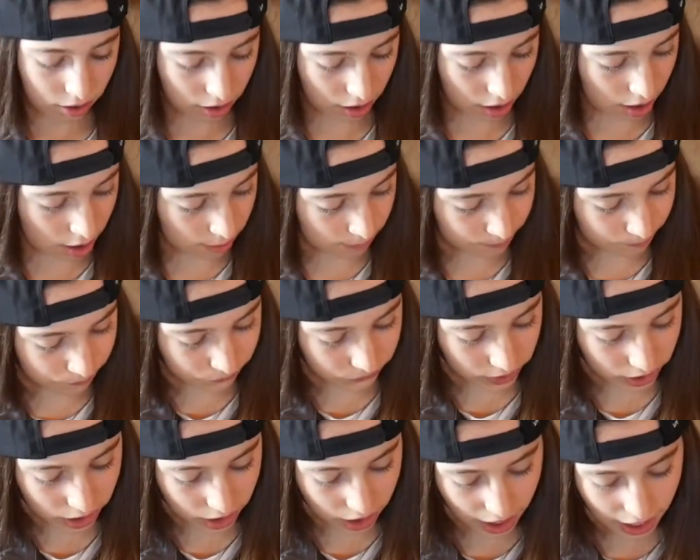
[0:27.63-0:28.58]

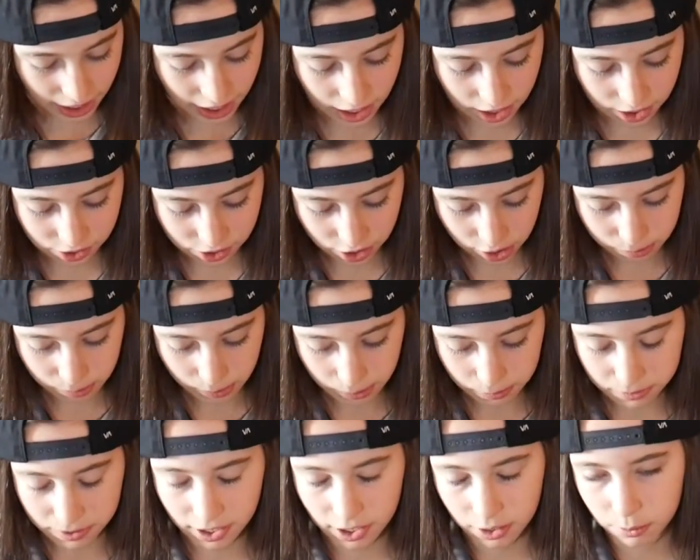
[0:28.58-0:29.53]
I kind of started
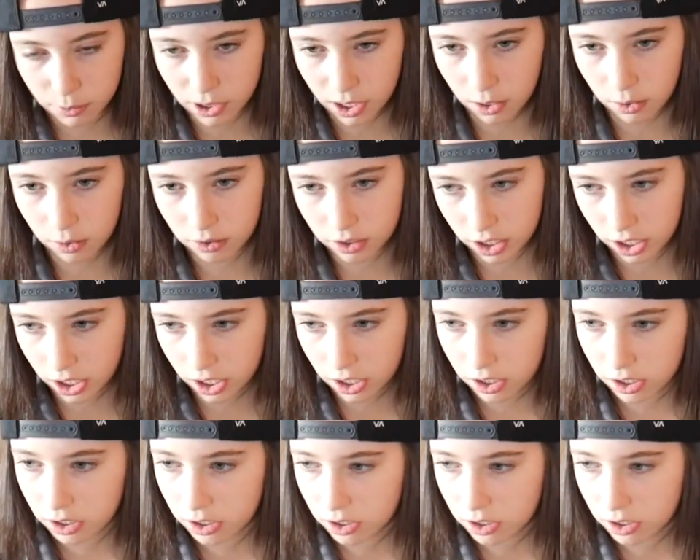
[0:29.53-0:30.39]
babysitting when I was like